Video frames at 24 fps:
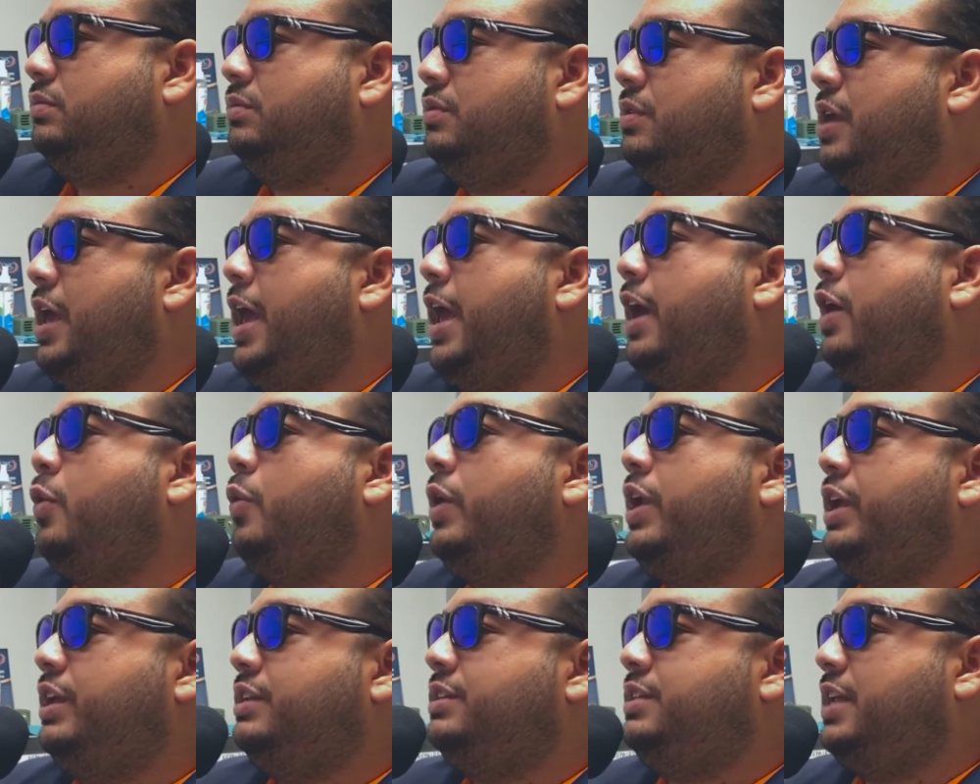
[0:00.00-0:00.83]

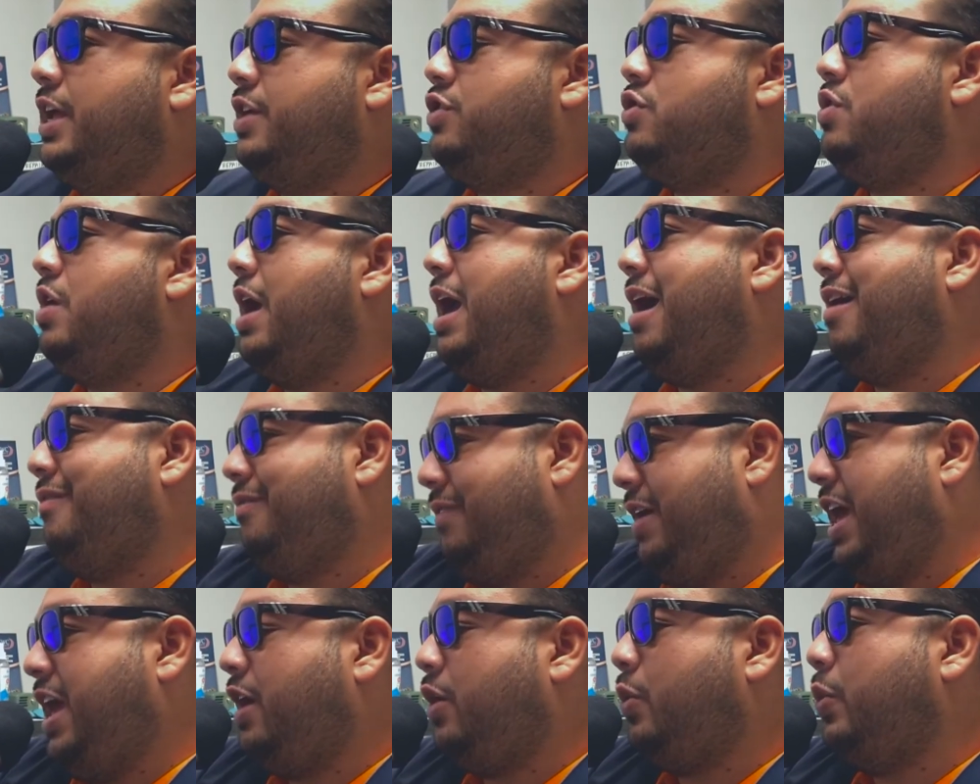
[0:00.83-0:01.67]
Equity is that you have
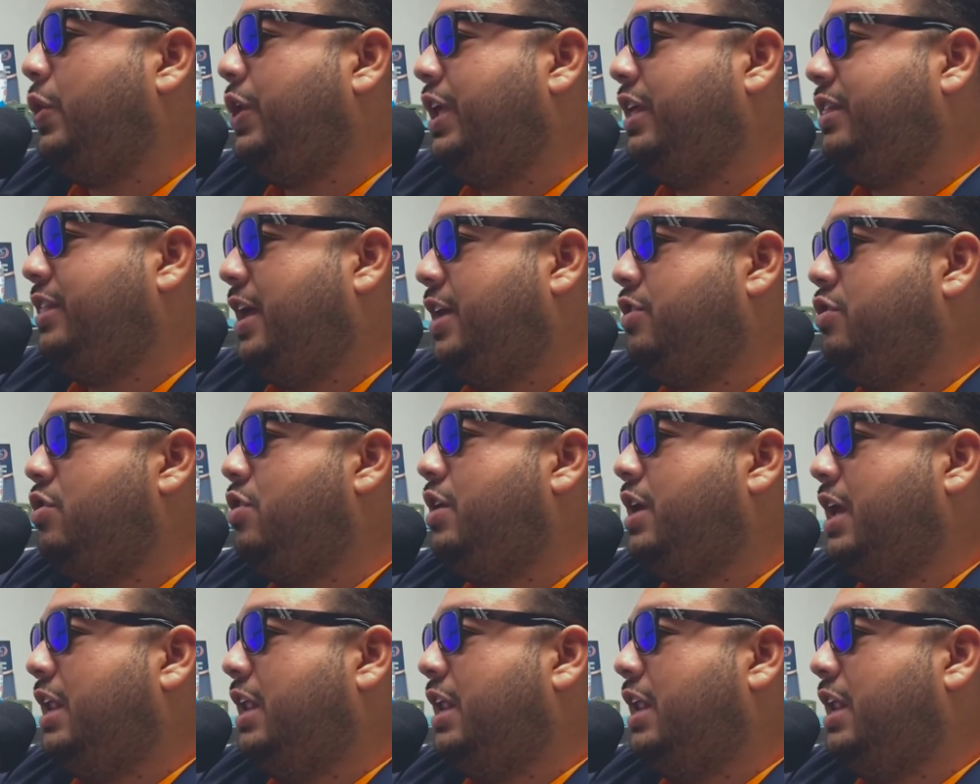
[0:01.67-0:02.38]
equity that you can